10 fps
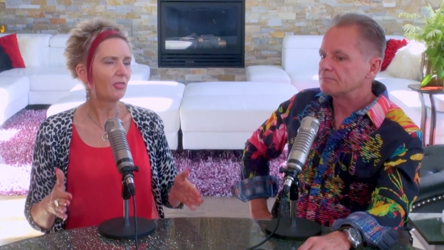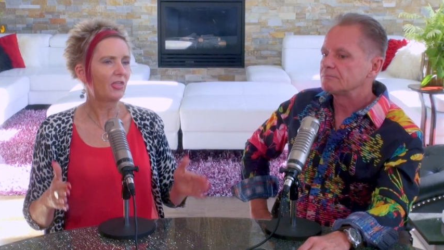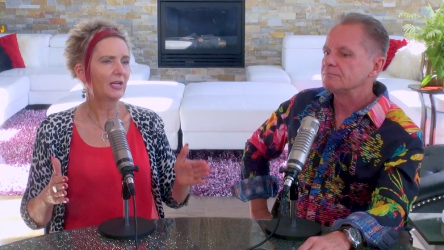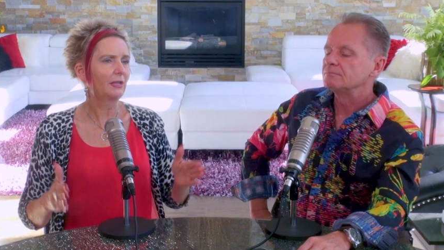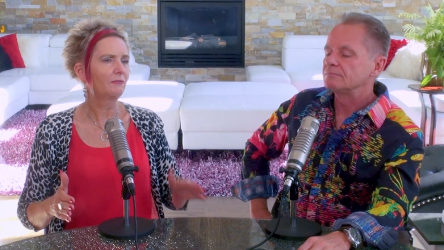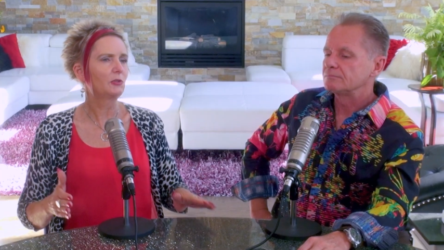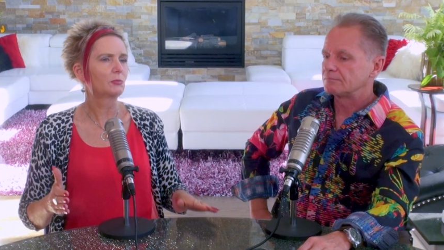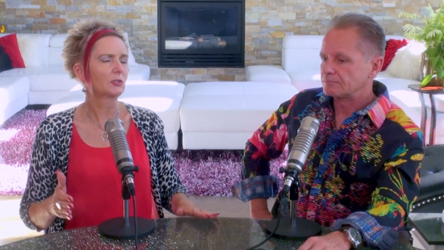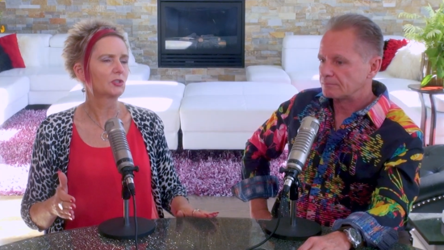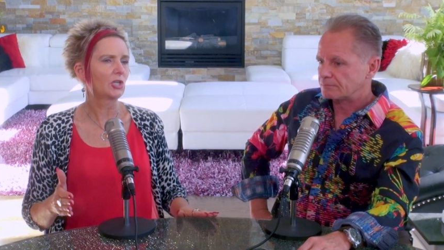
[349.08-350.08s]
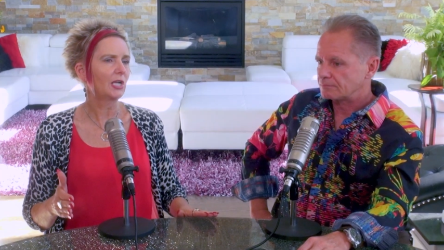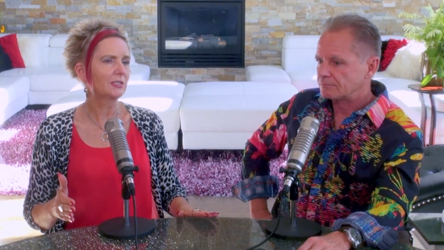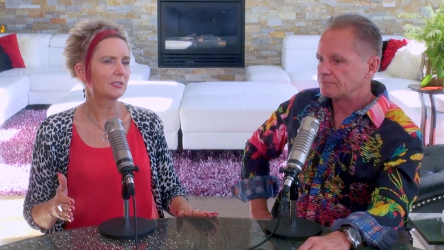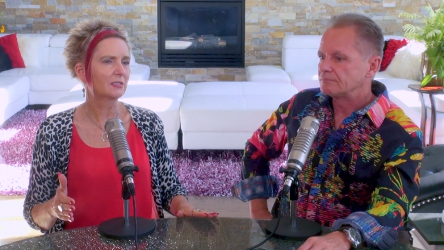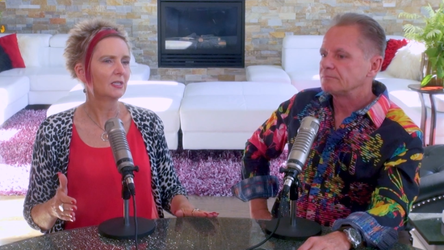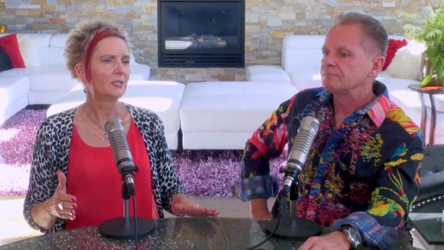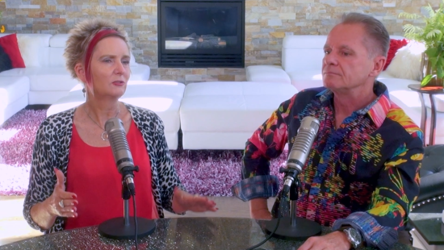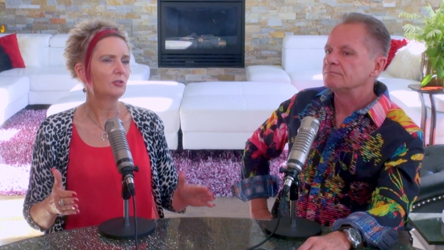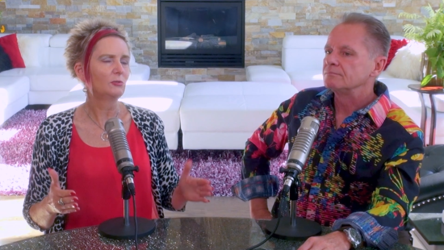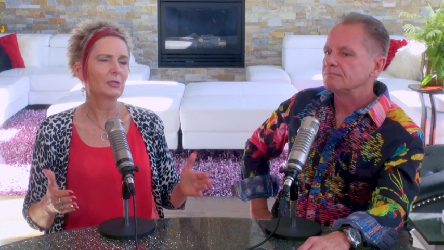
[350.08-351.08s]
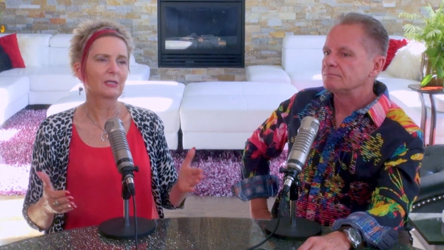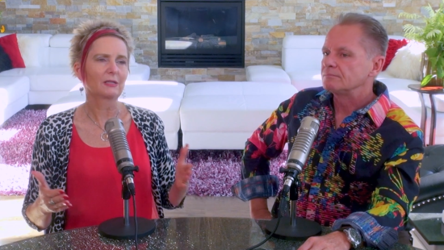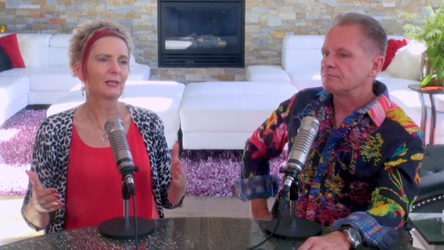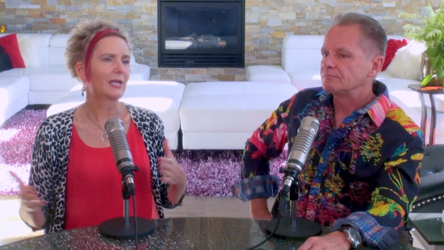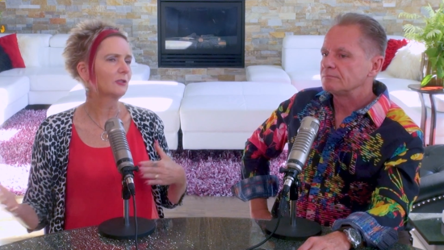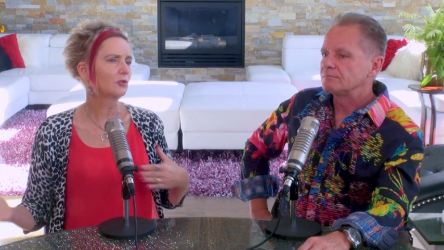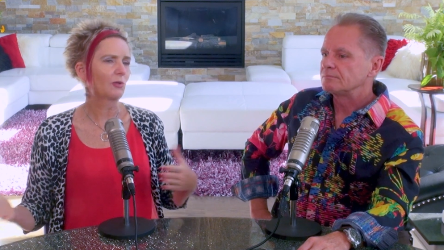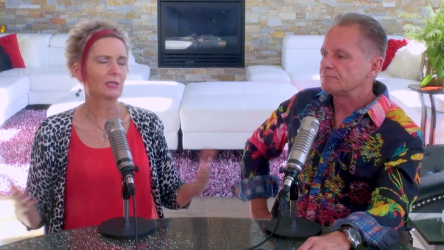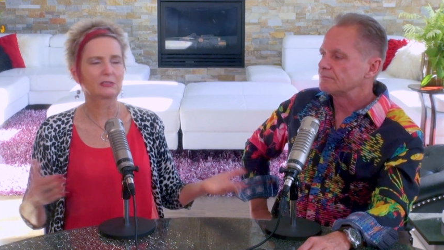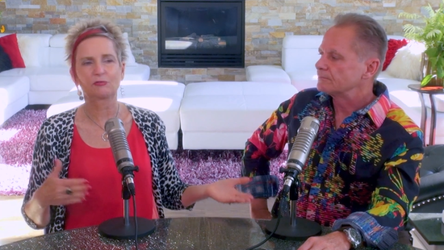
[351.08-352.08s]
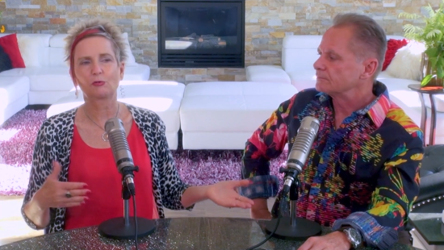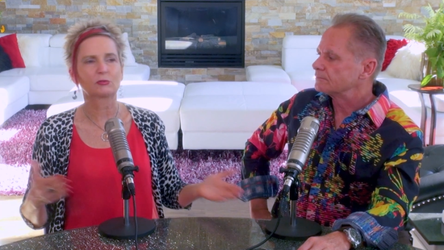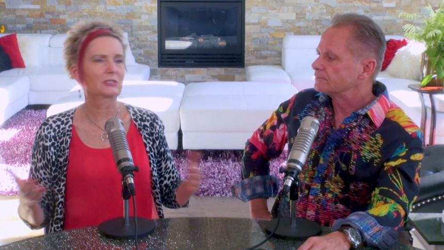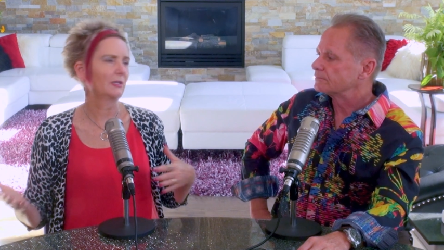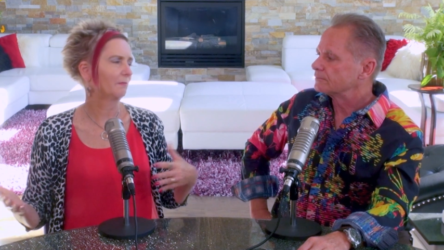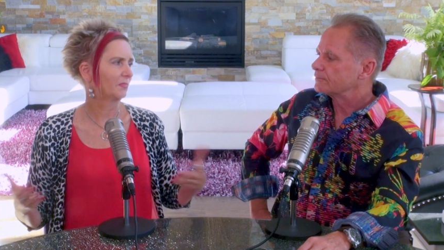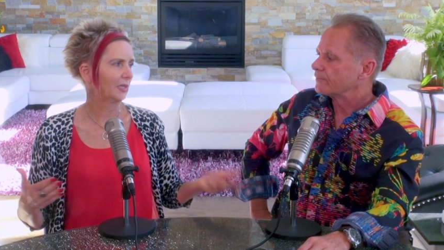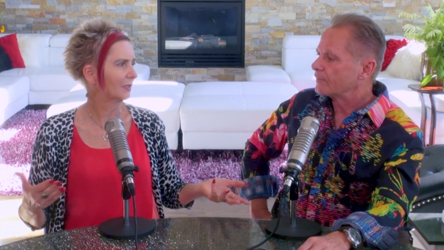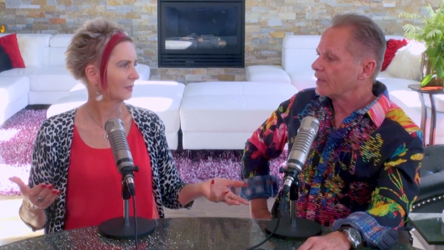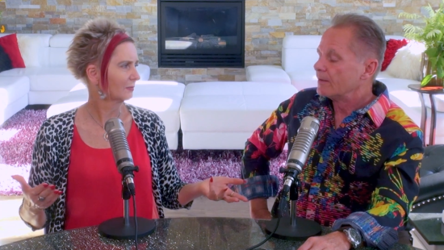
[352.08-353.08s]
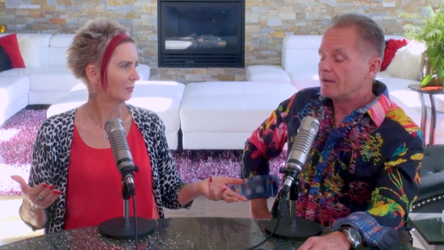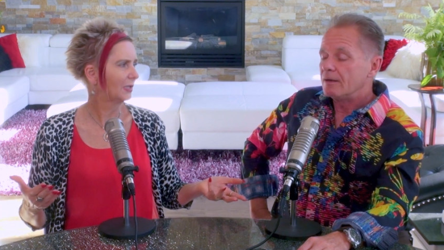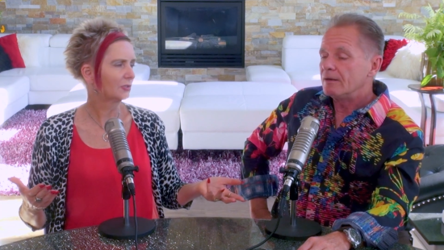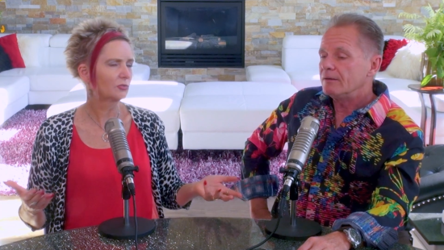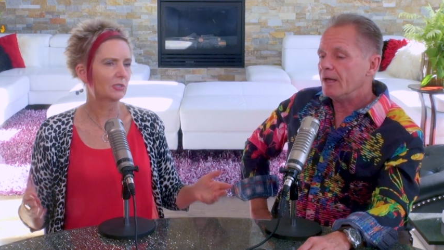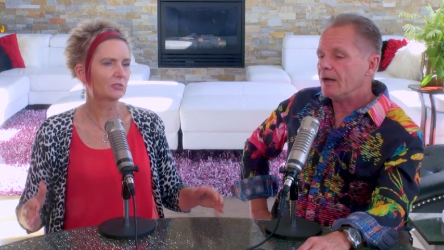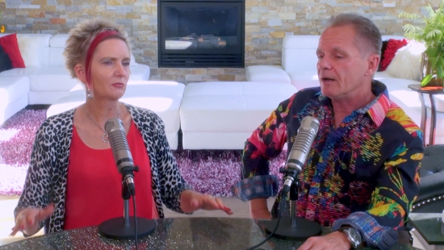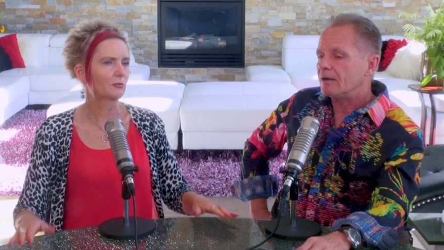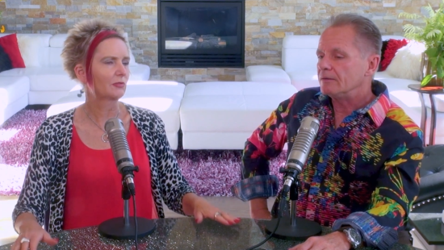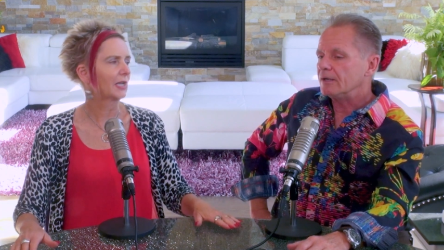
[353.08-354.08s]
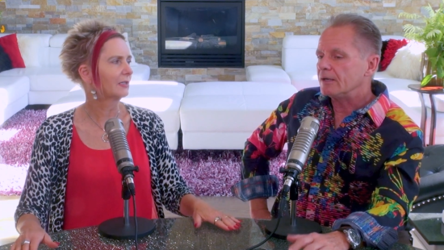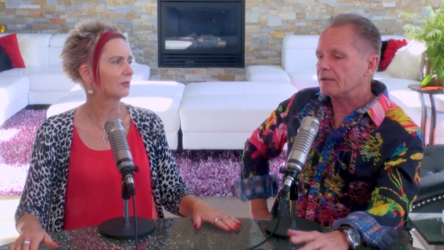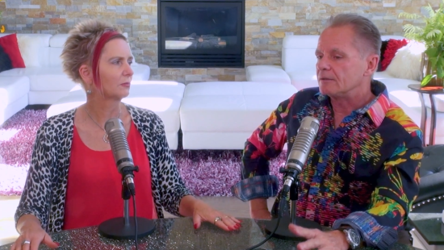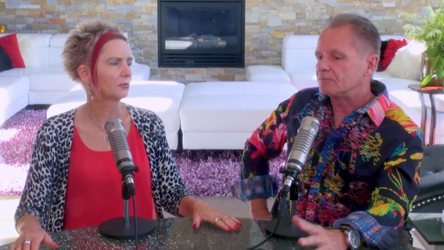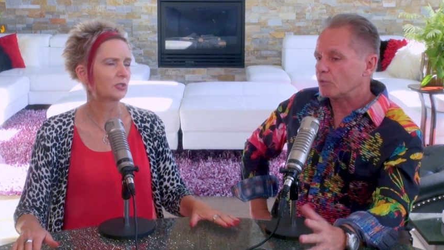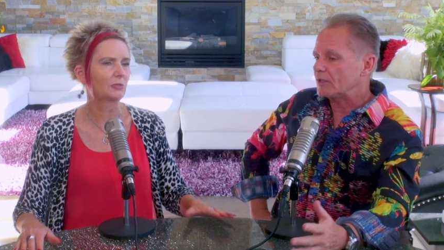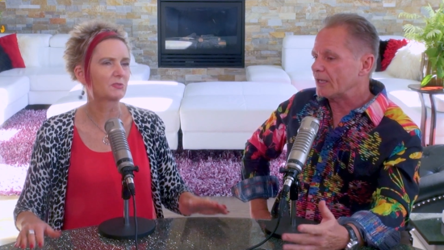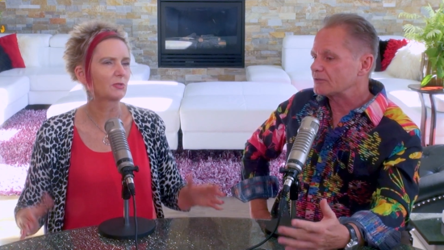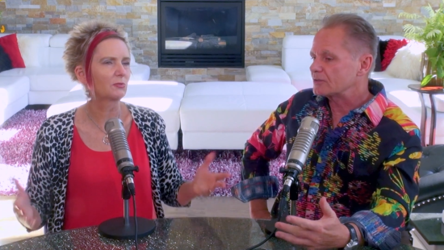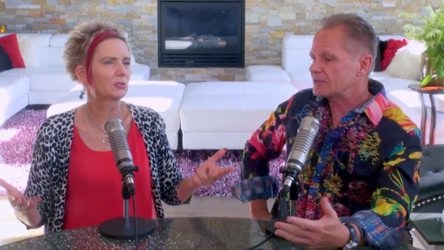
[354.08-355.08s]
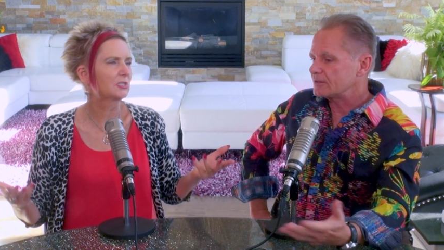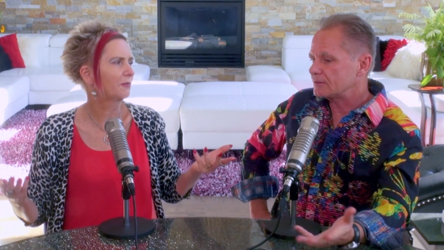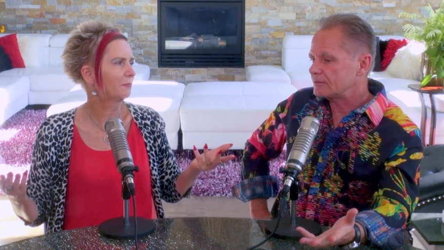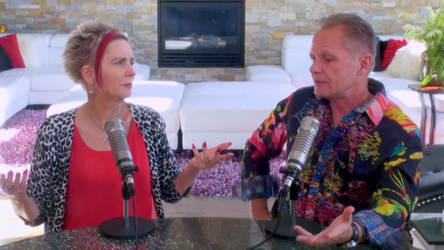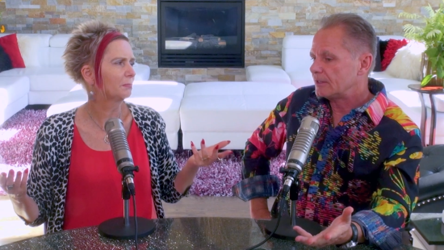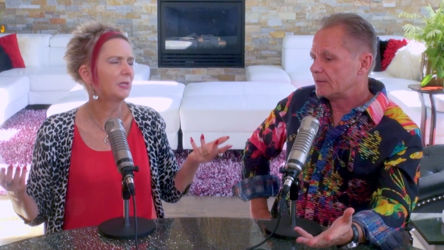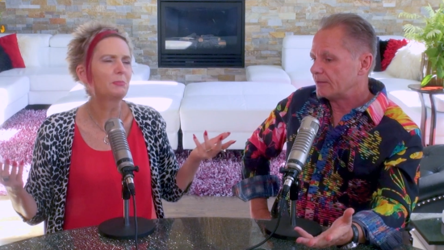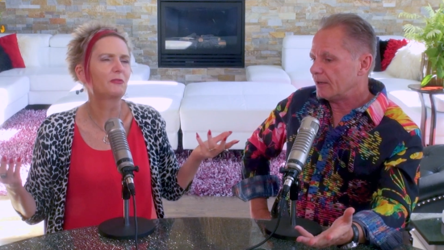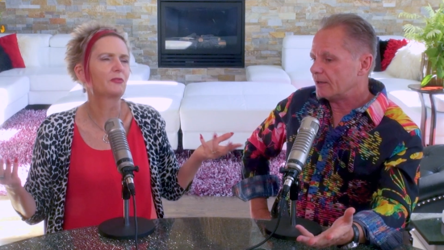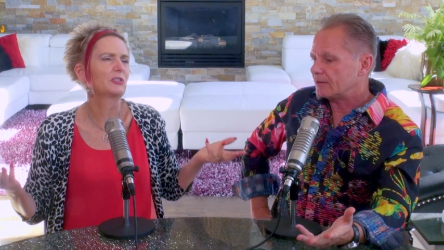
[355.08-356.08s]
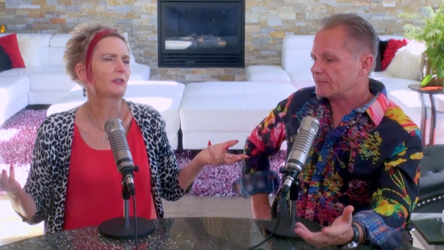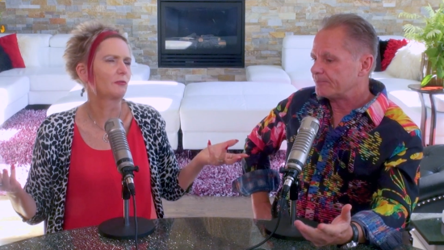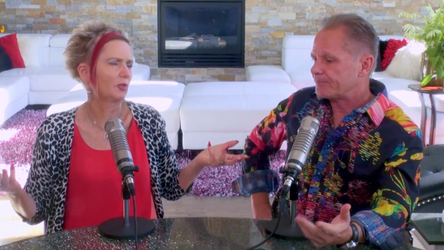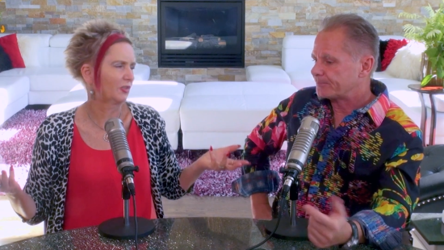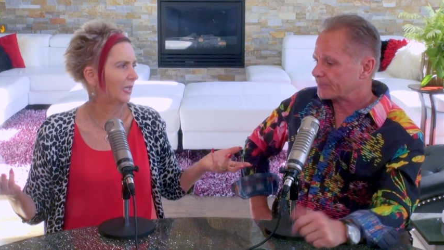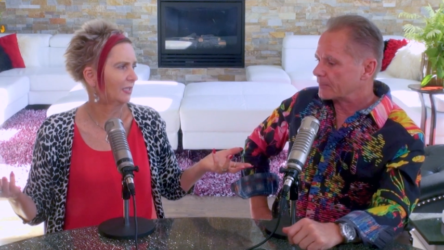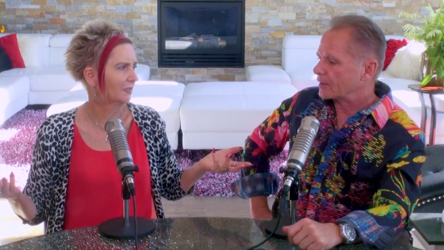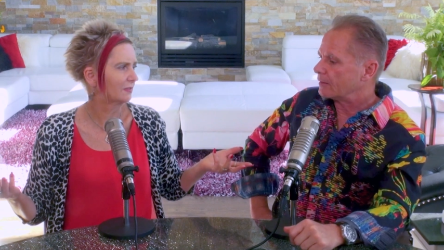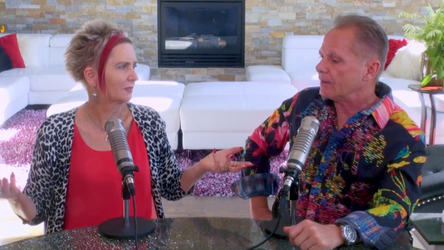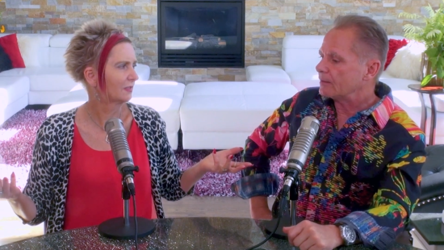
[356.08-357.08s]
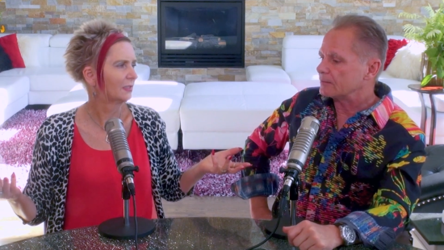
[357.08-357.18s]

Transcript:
Speaker 1: Than if you were just doing a land transfer or something, right? A transfer of land ownership. Well, actually, so there's different people for different things. Yeah.